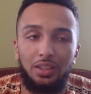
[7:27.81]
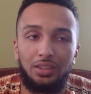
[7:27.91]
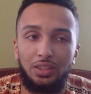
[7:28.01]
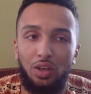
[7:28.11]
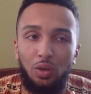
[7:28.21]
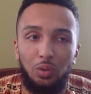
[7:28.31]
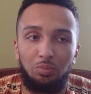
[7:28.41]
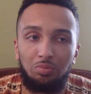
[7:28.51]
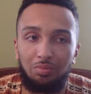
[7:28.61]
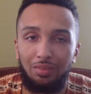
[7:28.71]
So
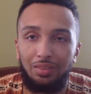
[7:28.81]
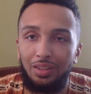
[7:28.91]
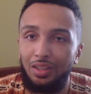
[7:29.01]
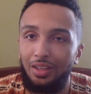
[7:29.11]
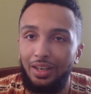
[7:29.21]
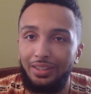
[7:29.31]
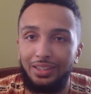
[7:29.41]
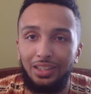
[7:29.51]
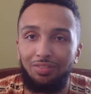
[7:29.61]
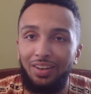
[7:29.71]
at the
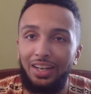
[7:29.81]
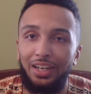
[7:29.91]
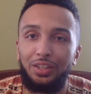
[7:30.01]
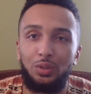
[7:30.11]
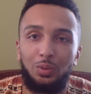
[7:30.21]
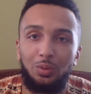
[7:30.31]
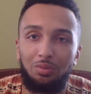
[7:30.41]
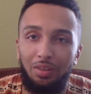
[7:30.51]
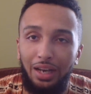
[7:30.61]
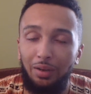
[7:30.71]
end of the fight,
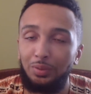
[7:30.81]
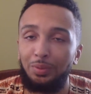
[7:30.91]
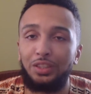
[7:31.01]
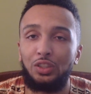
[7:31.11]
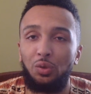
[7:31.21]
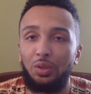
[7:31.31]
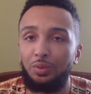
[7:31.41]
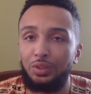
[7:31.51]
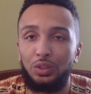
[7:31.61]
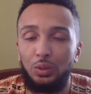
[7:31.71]
I was pretty sure it
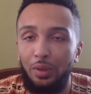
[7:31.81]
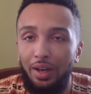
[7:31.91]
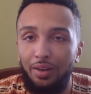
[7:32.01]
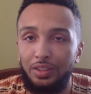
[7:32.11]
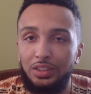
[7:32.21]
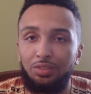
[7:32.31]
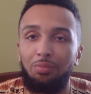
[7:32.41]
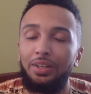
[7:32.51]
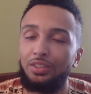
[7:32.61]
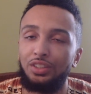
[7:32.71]
was 2 rounds for
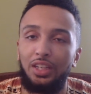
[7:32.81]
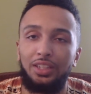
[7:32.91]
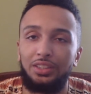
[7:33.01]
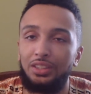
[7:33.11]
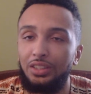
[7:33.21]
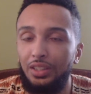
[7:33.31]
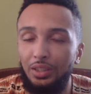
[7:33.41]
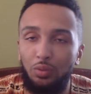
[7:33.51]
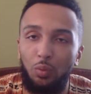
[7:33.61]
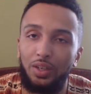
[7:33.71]
Michael Johnson
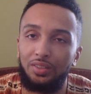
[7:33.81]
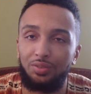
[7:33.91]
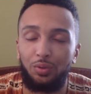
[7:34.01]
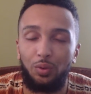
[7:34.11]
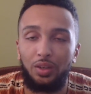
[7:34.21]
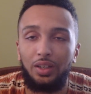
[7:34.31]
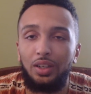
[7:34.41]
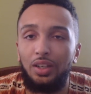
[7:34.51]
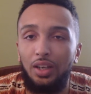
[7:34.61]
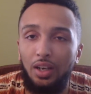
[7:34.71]
and 1 for
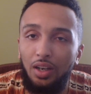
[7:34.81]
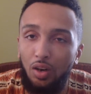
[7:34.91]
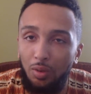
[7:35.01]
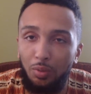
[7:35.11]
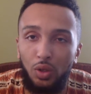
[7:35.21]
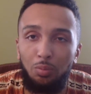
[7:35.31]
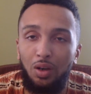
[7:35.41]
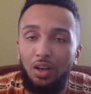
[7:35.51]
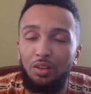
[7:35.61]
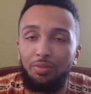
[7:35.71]
Artem
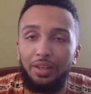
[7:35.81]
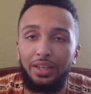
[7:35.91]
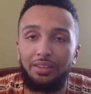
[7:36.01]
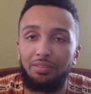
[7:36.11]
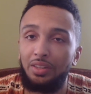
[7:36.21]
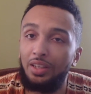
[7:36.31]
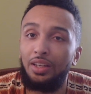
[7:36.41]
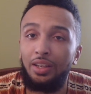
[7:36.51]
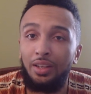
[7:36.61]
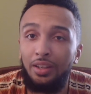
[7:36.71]
Lobov, and
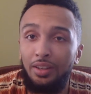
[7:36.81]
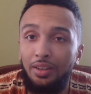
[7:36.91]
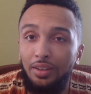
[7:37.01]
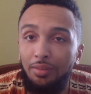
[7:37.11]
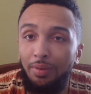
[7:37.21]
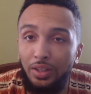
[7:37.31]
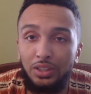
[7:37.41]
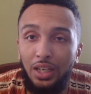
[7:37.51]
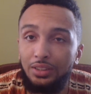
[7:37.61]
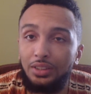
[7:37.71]
Michael
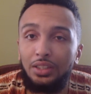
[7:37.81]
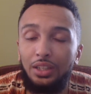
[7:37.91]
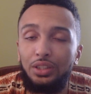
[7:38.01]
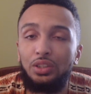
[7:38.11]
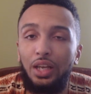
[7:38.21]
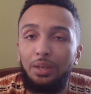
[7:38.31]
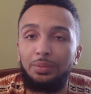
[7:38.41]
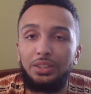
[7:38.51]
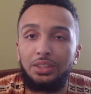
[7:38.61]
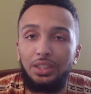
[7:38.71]
Johnson got the
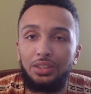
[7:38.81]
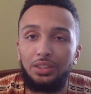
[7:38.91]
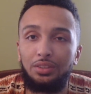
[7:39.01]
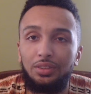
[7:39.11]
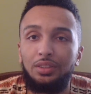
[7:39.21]
unanimous decision.